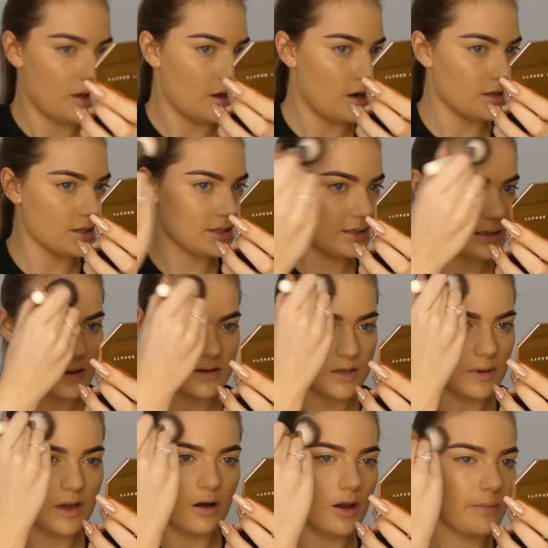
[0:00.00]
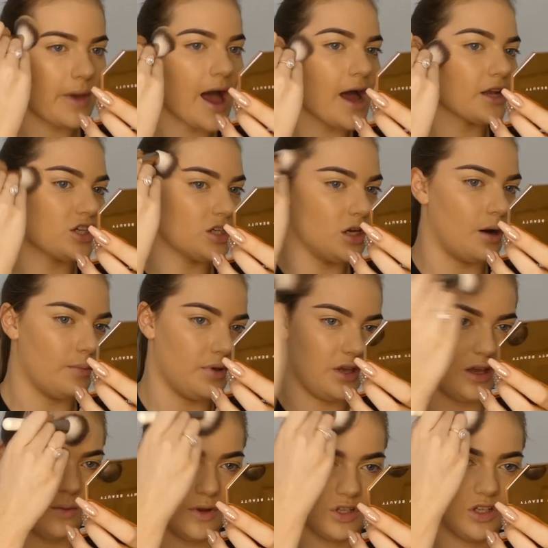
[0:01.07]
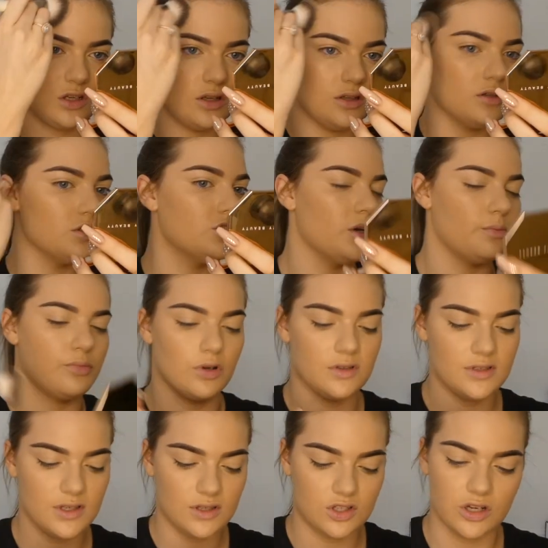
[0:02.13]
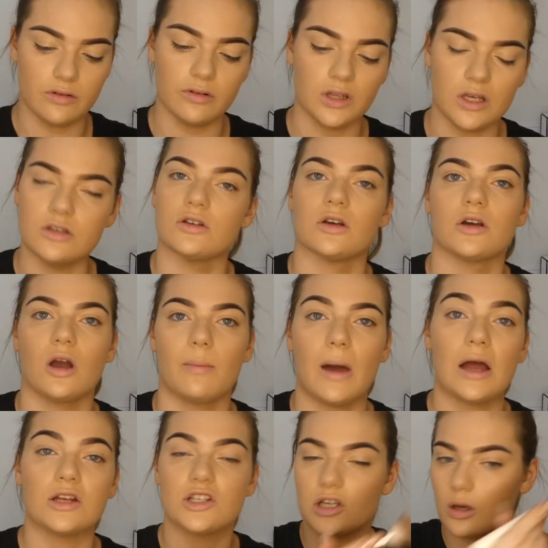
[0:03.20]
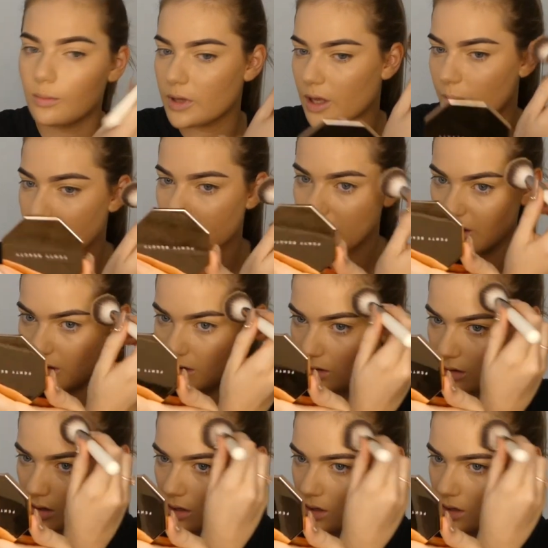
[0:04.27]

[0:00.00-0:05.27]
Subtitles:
And it doesn't seem to be going patchy up here, which bronzers generally do go patchy on me up here.